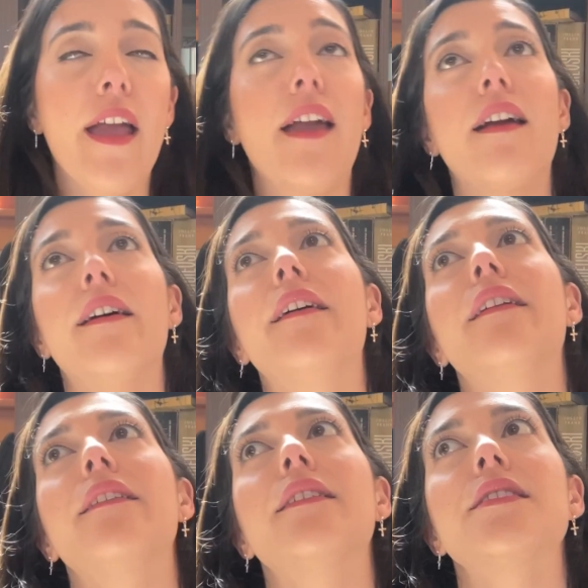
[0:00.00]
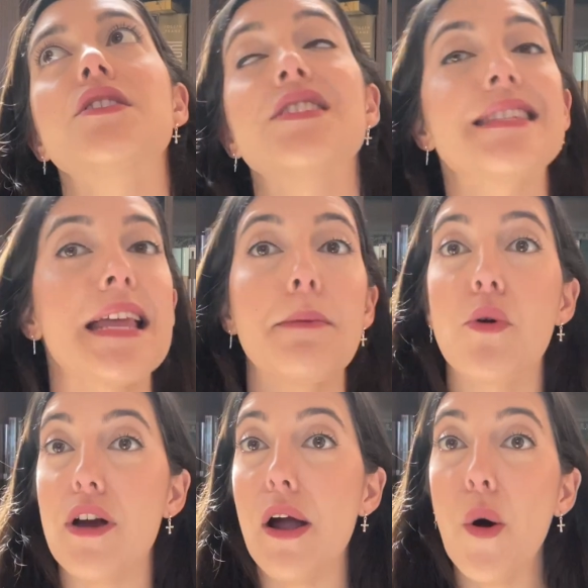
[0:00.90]
and staying
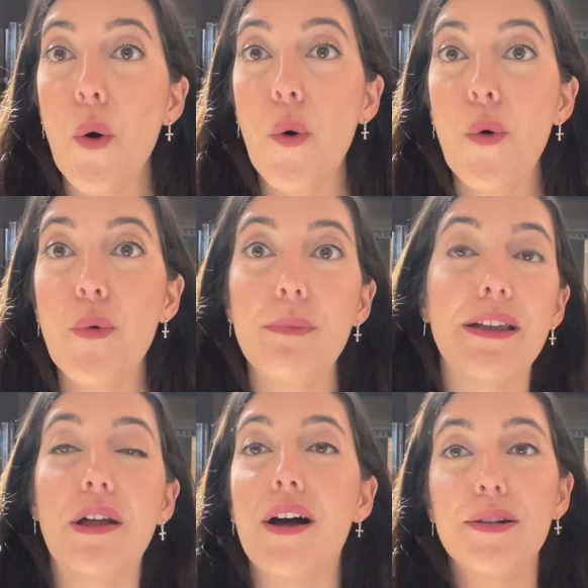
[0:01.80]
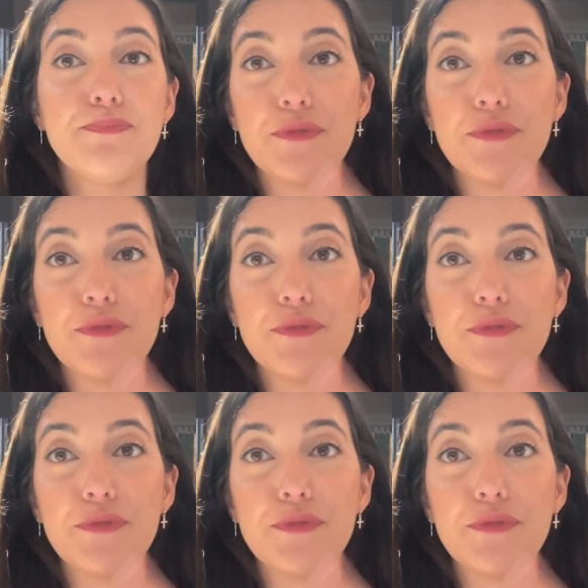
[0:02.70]
more at home and not,